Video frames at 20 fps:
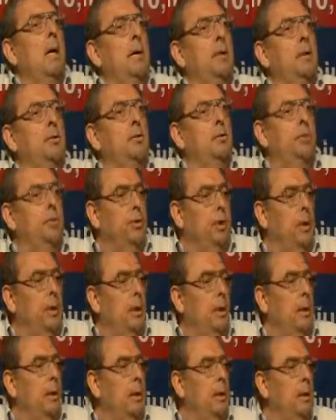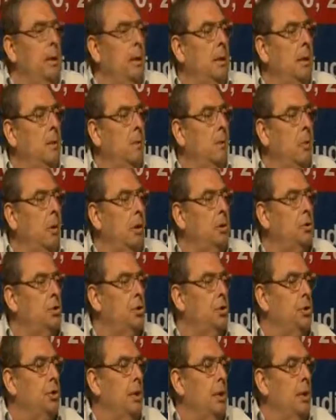and uh,
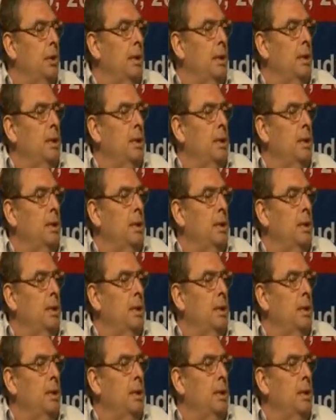watch